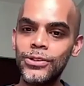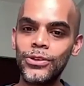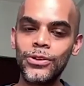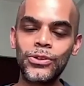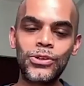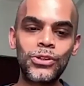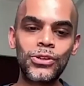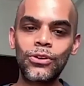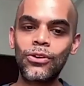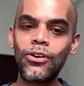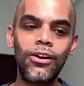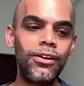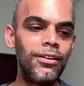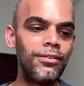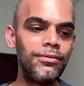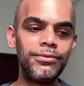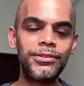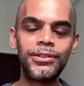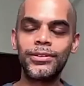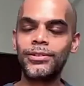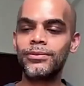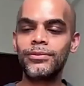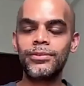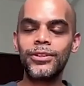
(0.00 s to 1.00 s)
used to call,
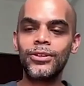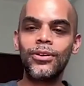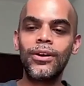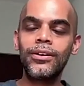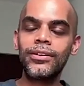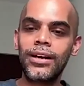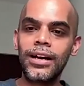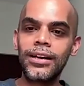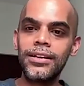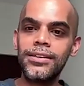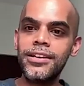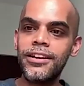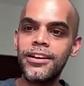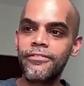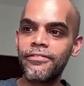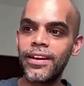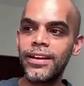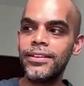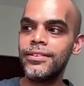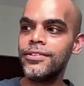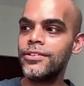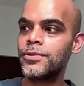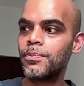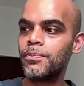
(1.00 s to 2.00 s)
run
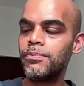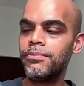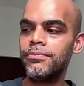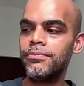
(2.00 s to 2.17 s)
defense,